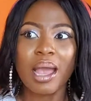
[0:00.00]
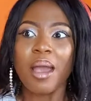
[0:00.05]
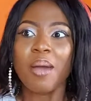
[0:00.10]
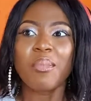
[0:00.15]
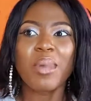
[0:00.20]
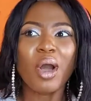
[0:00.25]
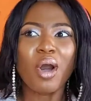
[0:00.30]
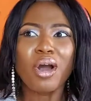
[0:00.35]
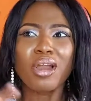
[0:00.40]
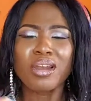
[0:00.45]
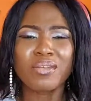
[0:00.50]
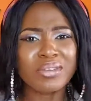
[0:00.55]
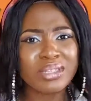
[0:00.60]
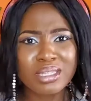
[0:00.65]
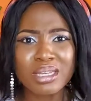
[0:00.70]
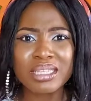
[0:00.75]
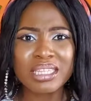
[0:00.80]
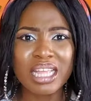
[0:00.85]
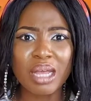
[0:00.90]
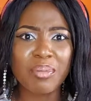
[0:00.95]
but all of a
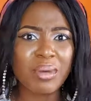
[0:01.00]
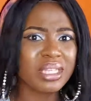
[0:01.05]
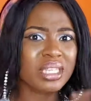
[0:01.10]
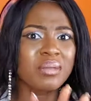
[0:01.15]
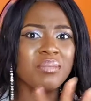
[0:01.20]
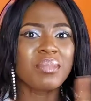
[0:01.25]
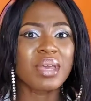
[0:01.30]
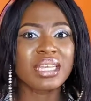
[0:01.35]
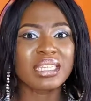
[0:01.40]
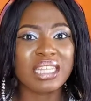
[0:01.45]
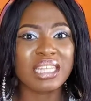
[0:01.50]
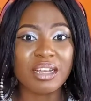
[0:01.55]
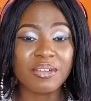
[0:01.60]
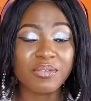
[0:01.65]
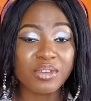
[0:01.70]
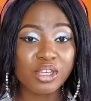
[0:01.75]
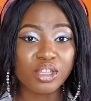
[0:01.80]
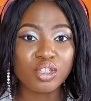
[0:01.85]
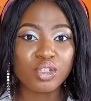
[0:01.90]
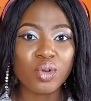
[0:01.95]
sudden that person makes that
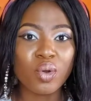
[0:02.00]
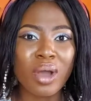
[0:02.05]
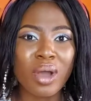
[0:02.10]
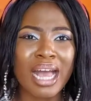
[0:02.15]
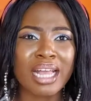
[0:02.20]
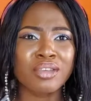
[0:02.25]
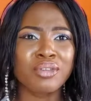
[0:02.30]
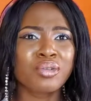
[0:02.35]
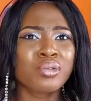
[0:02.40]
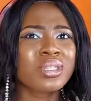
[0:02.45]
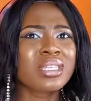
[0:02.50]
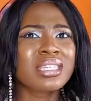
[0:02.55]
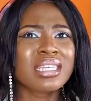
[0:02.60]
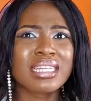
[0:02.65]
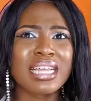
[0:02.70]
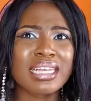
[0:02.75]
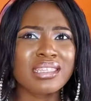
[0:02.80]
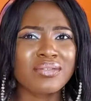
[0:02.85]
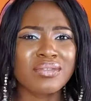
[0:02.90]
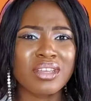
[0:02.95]
video, and you see that
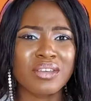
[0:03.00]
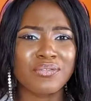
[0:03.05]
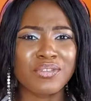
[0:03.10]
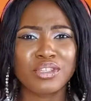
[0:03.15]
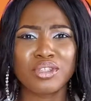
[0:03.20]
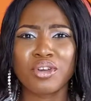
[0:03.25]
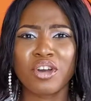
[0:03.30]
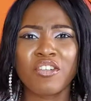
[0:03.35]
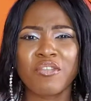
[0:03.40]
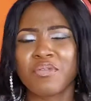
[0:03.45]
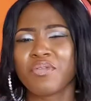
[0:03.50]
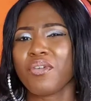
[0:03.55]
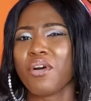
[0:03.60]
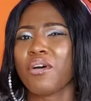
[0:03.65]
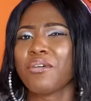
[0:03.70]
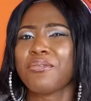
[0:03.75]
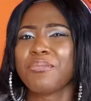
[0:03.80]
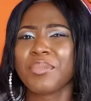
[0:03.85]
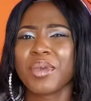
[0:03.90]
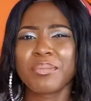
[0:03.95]
it's even a video
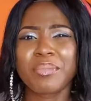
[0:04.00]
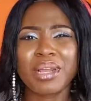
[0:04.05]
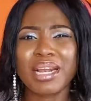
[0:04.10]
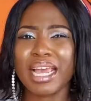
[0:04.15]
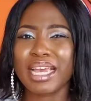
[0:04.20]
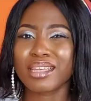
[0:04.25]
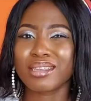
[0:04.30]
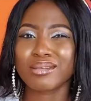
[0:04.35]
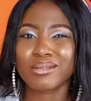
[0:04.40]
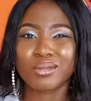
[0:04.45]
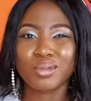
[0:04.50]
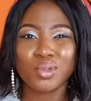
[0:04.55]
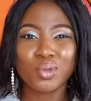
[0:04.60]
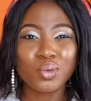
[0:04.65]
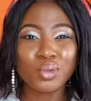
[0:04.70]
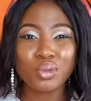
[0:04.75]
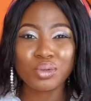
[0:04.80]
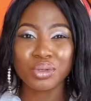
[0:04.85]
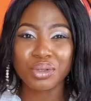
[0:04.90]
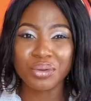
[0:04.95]
of maybe like 2
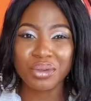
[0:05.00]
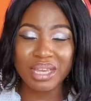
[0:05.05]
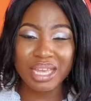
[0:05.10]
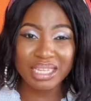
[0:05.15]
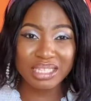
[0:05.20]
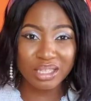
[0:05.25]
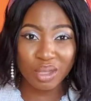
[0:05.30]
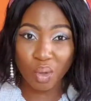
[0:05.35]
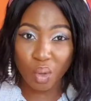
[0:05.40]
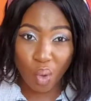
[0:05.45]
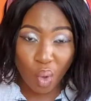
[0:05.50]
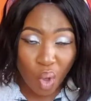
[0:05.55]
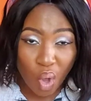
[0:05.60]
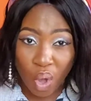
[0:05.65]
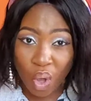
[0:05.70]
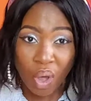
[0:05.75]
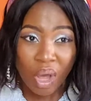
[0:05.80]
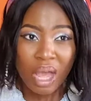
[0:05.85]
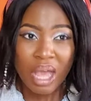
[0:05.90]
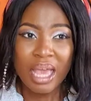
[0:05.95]
to 3 years
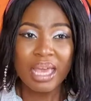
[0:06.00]
ago.